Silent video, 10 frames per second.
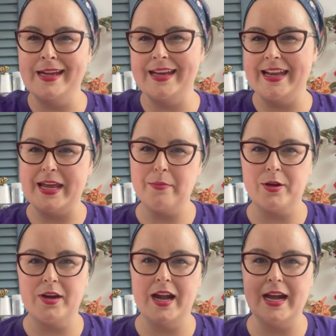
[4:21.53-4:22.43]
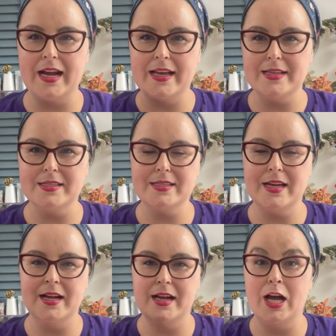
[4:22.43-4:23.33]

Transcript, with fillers: A neighbor has uh,